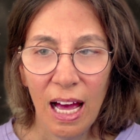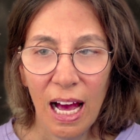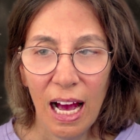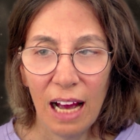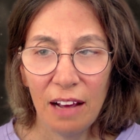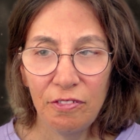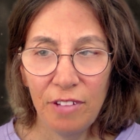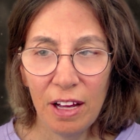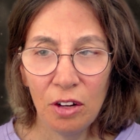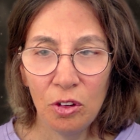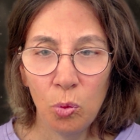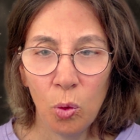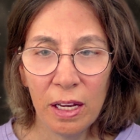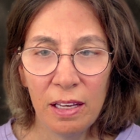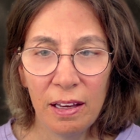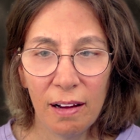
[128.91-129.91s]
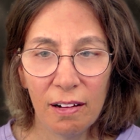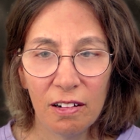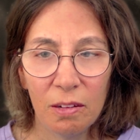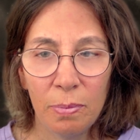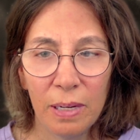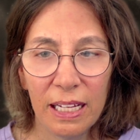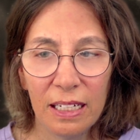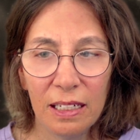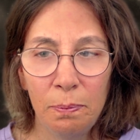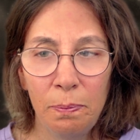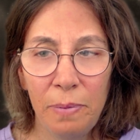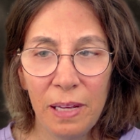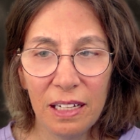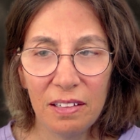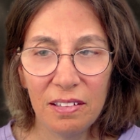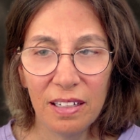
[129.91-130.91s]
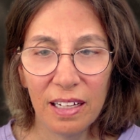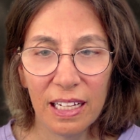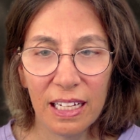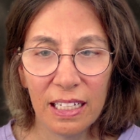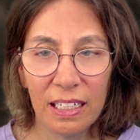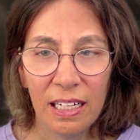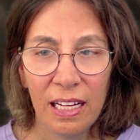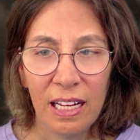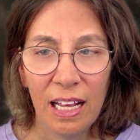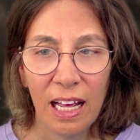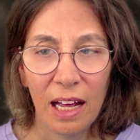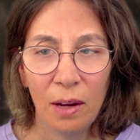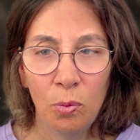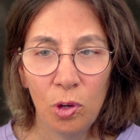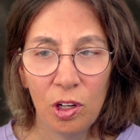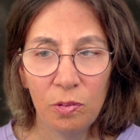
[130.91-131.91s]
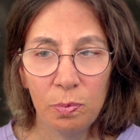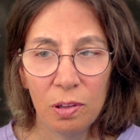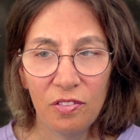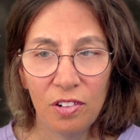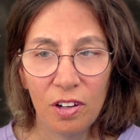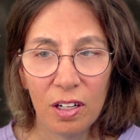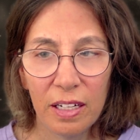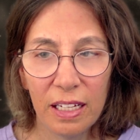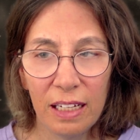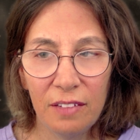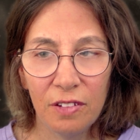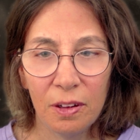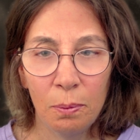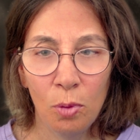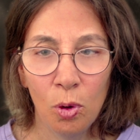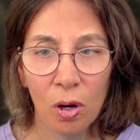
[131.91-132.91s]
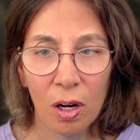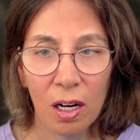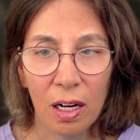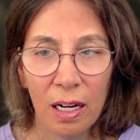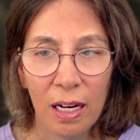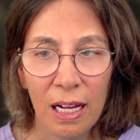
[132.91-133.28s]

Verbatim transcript: I found 1 terabyte a bit tight and would have preferred even more,